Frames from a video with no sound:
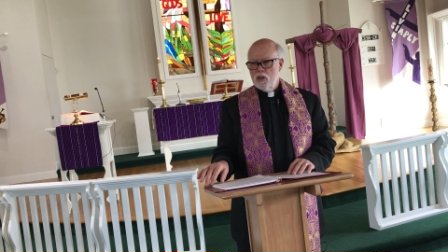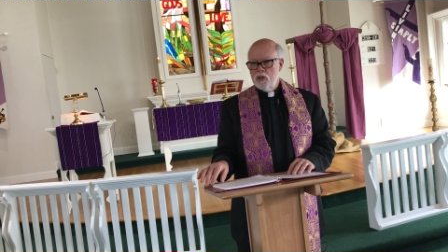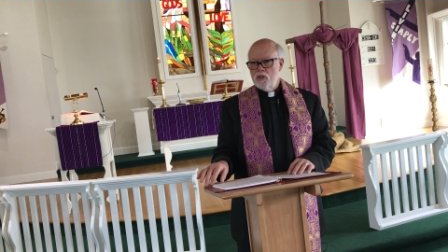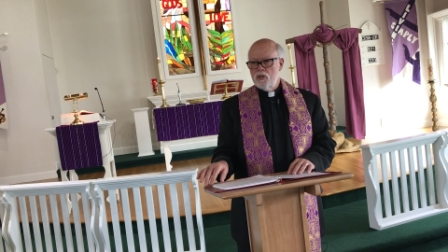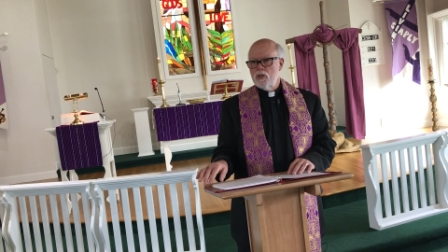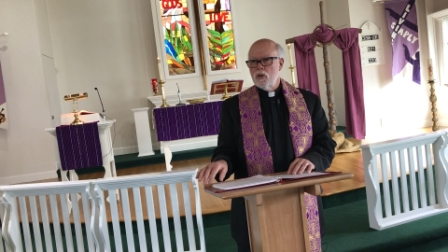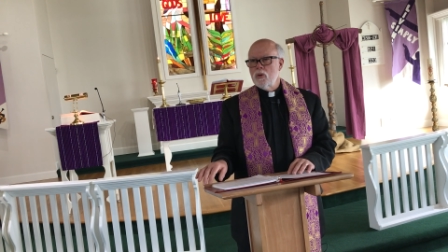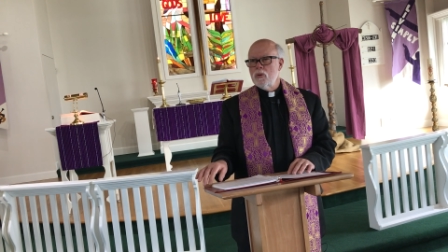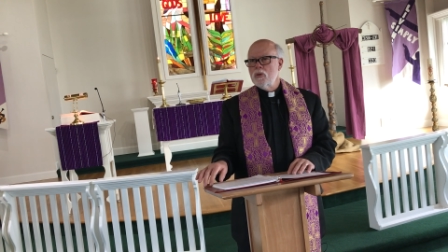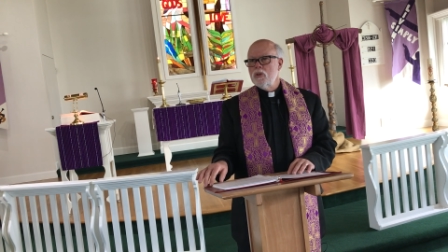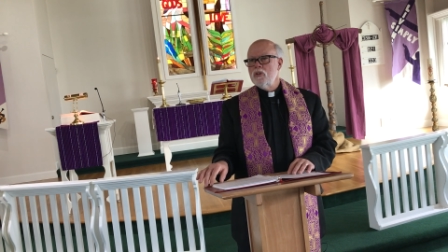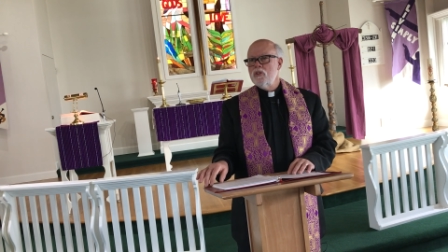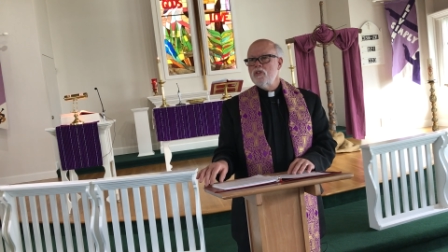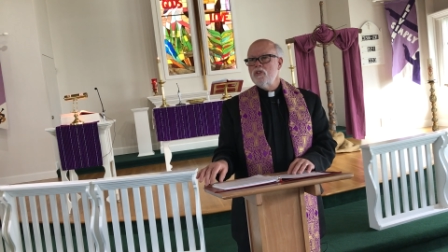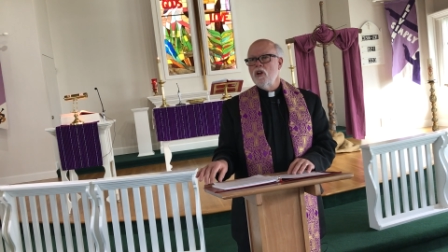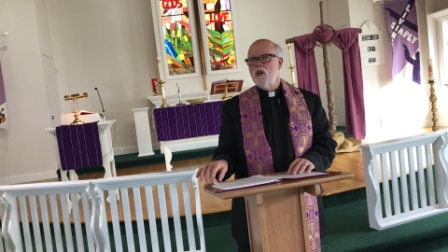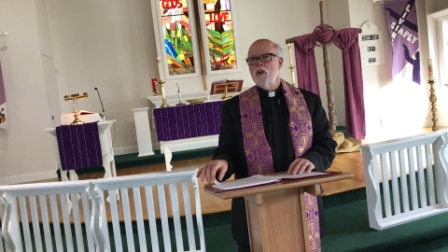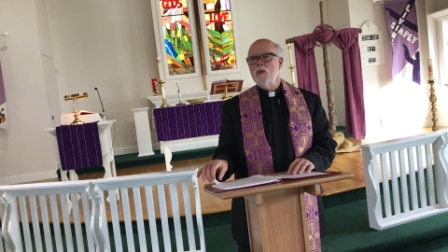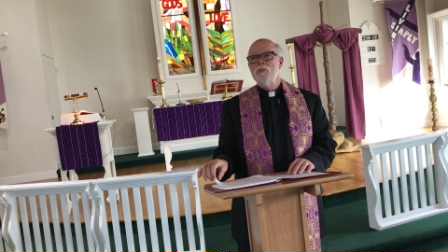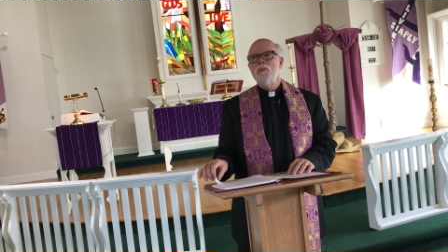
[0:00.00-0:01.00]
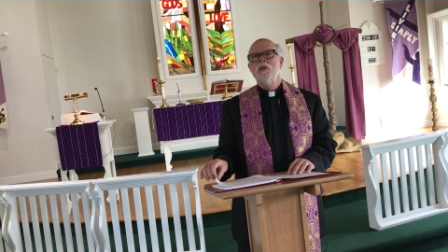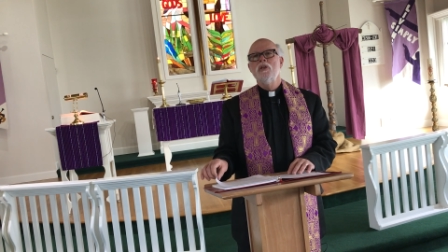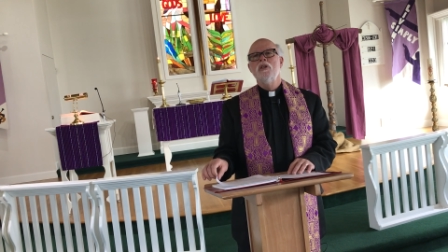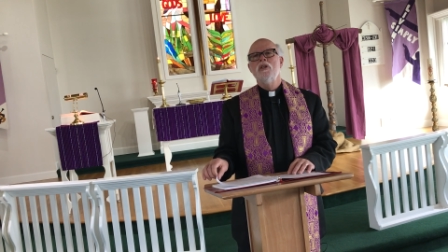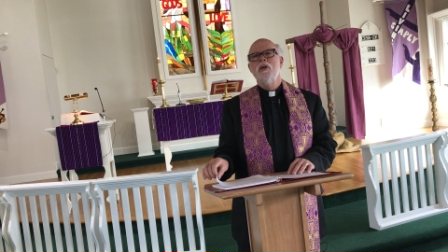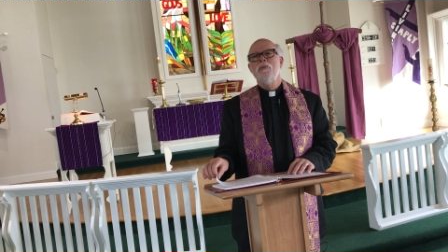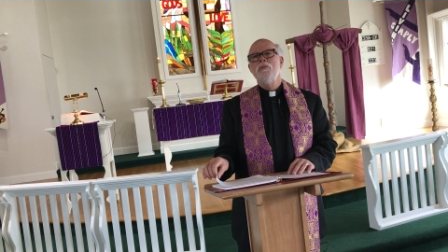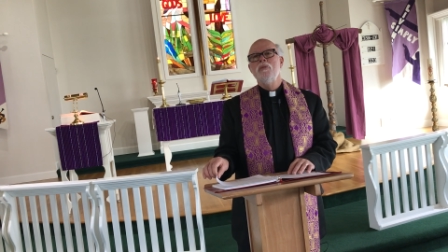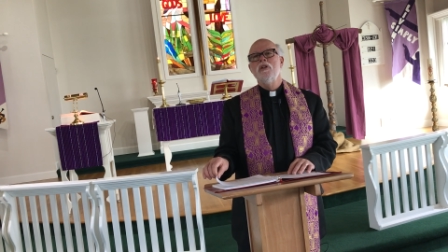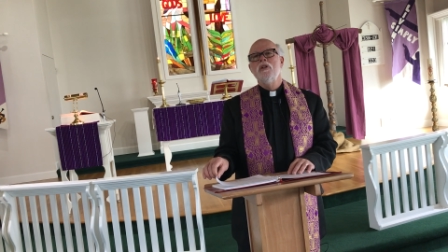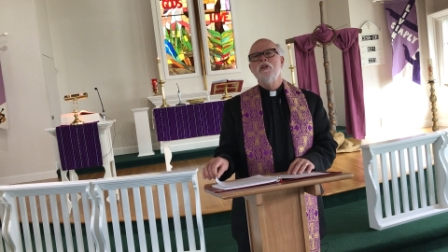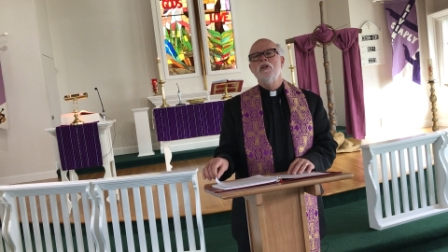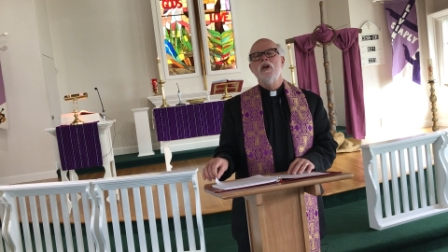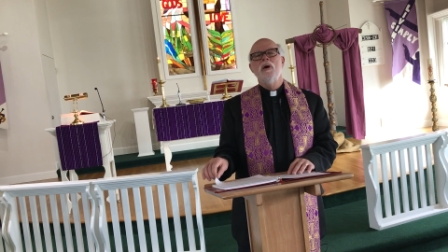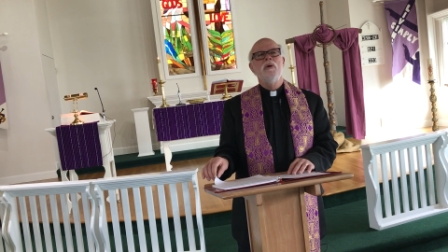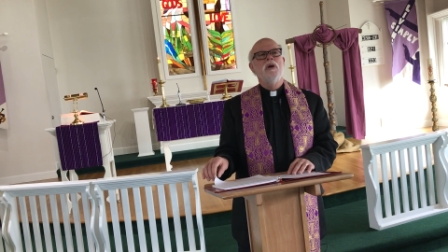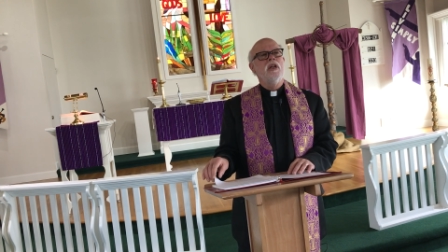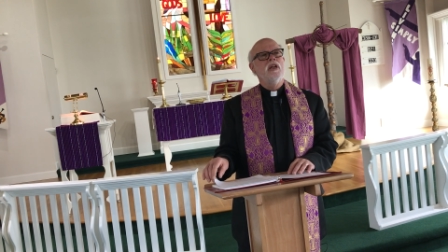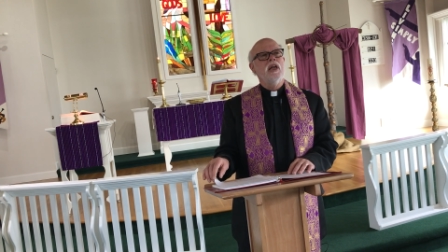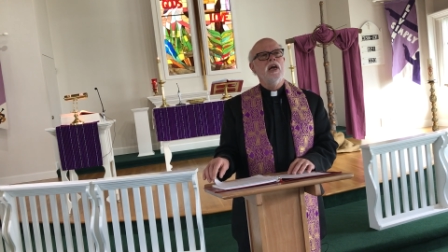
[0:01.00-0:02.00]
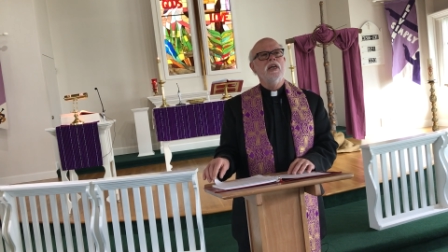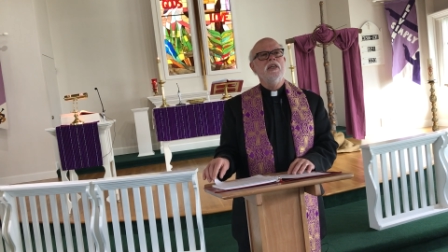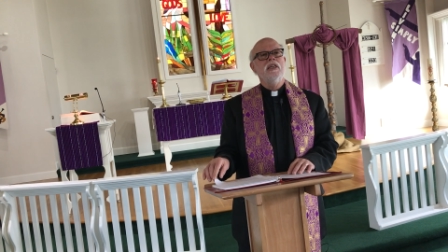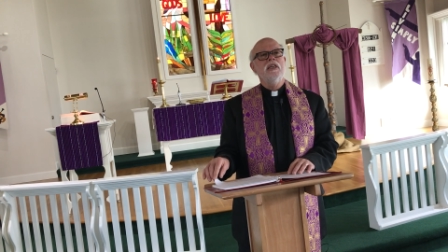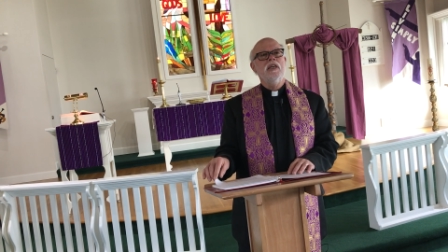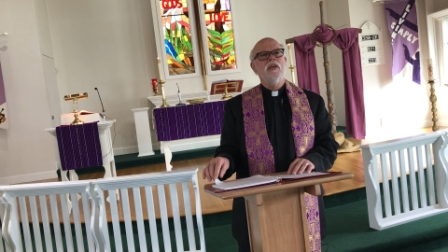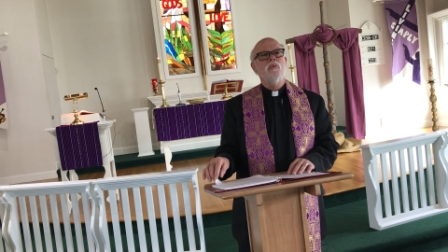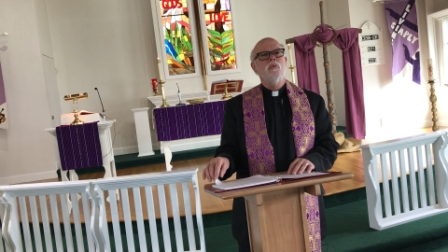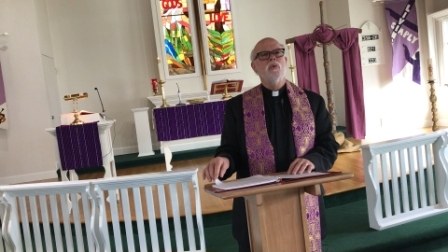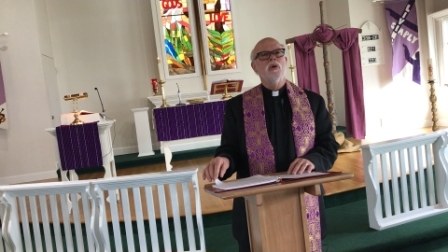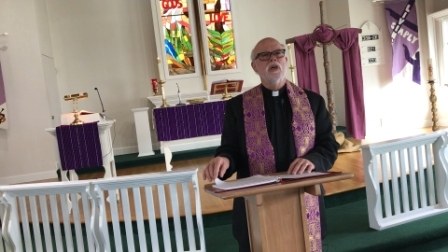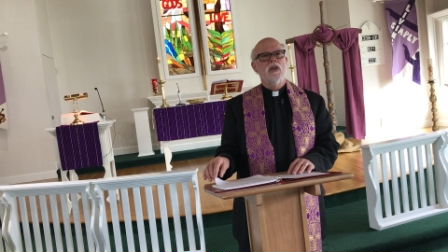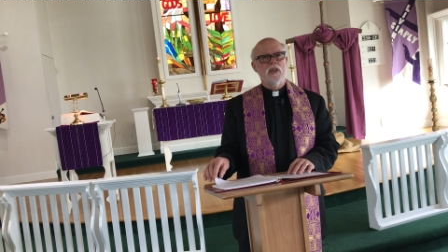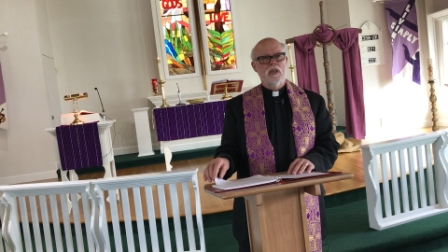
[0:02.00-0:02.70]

So Psalm 91